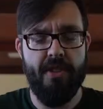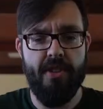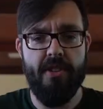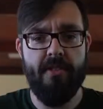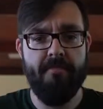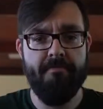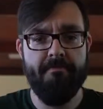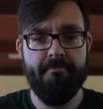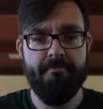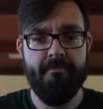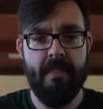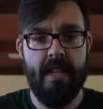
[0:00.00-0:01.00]
you.
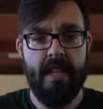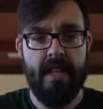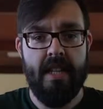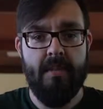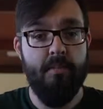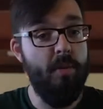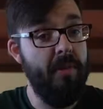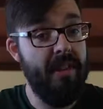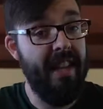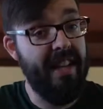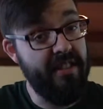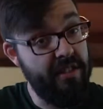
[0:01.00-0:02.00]
Maybe
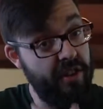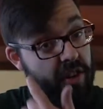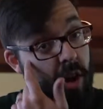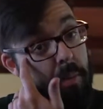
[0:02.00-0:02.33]
you'd like to turn